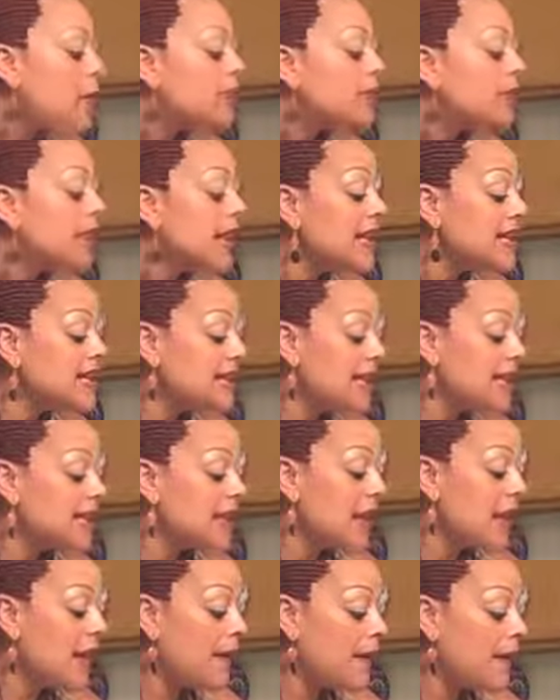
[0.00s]
Plus, since
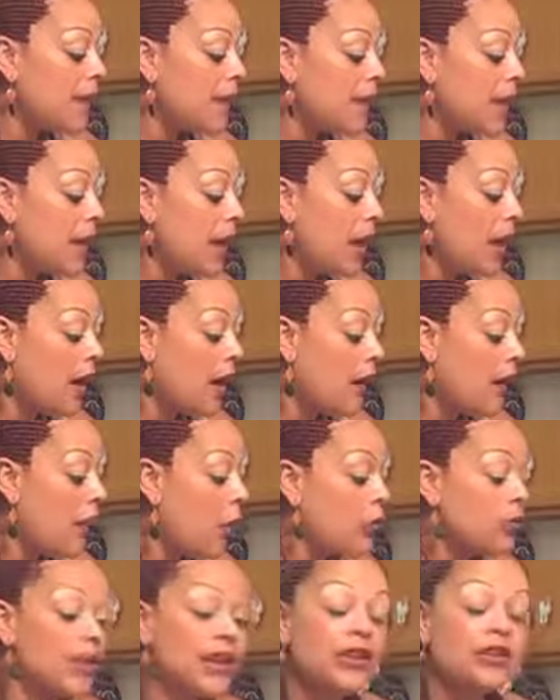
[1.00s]
I'm
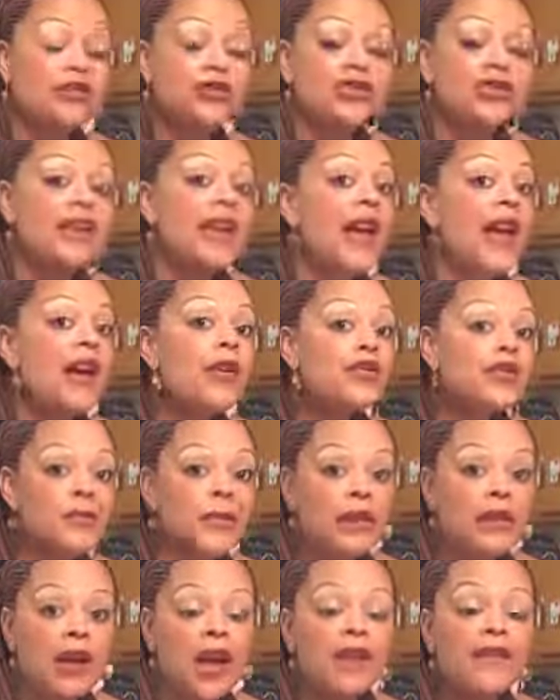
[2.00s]
only allergic to cow's
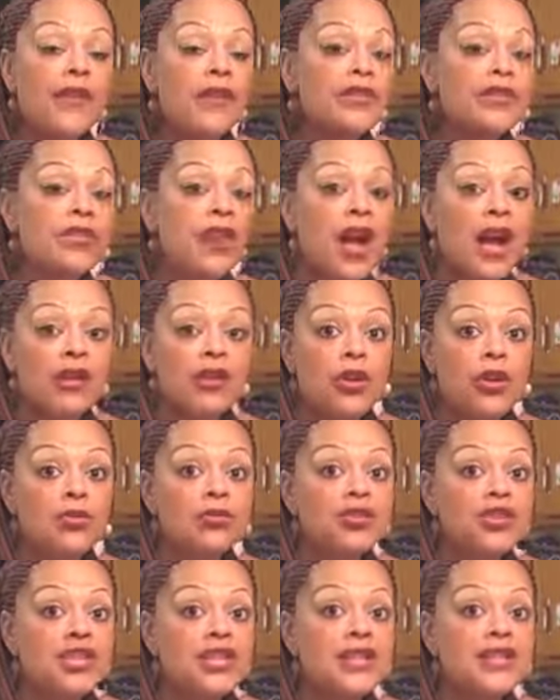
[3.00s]
milk, I've also got
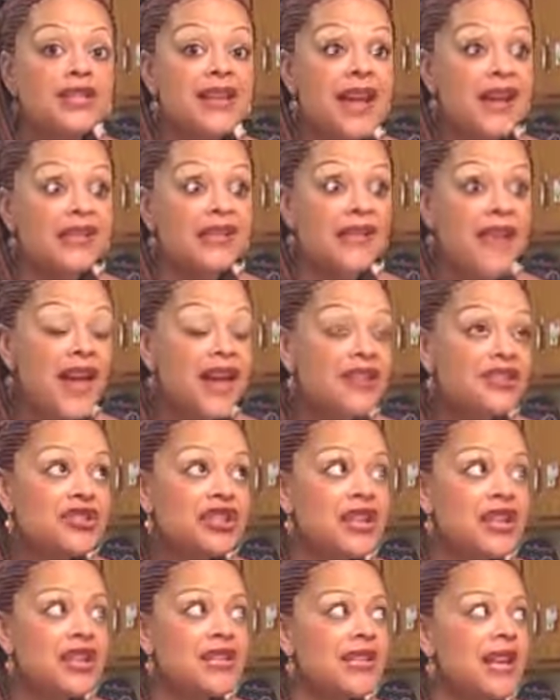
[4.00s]
goat cheese and feta
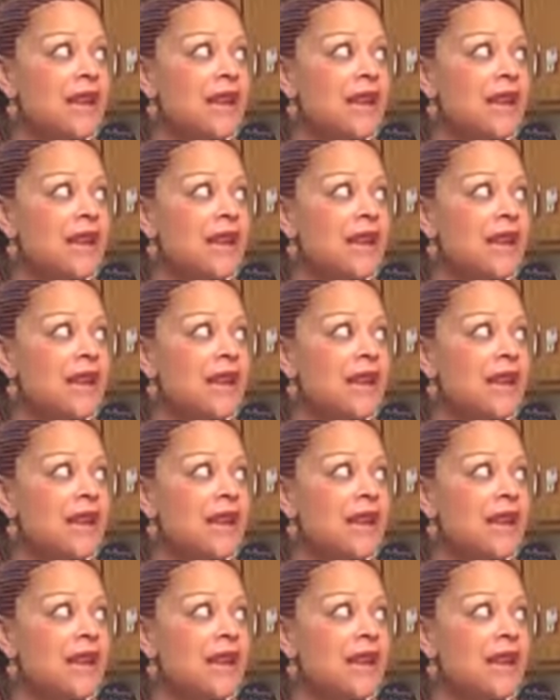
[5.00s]
cheese.